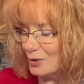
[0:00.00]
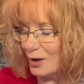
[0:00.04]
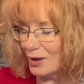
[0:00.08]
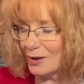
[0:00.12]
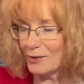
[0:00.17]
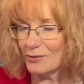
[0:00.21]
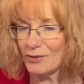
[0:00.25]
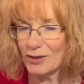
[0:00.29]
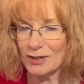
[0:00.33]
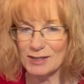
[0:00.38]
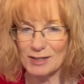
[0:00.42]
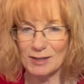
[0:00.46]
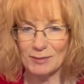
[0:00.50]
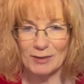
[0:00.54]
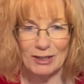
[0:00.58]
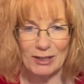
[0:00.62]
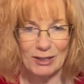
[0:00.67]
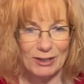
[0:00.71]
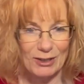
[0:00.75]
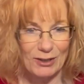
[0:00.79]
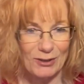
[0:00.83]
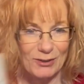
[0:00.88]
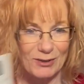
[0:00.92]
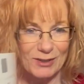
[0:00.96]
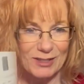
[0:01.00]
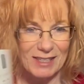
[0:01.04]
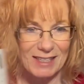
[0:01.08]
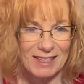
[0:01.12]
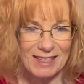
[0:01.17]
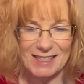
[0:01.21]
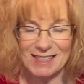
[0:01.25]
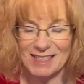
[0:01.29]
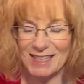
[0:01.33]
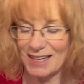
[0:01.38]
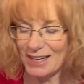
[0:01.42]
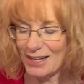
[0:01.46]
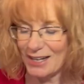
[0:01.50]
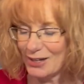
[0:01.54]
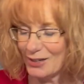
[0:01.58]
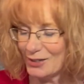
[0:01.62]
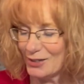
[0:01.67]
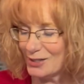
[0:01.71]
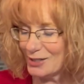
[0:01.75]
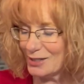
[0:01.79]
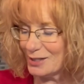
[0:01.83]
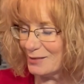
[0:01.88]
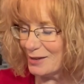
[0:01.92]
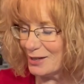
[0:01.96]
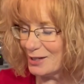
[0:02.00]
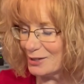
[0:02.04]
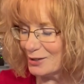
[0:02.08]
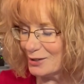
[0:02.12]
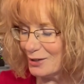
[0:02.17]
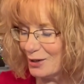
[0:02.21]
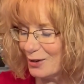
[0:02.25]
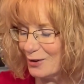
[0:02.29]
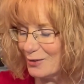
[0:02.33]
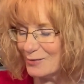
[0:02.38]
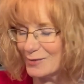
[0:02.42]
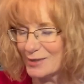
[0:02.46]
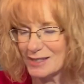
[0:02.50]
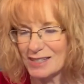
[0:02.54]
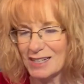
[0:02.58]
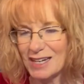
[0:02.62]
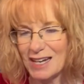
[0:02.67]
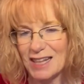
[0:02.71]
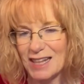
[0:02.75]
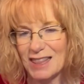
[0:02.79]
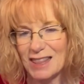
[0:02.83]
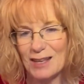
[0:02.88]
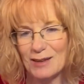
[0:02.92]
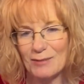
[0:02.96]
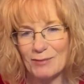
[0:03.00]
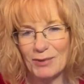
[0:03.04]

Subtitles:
I've got some little notes, like I said here, just to make sure I don't miss anything.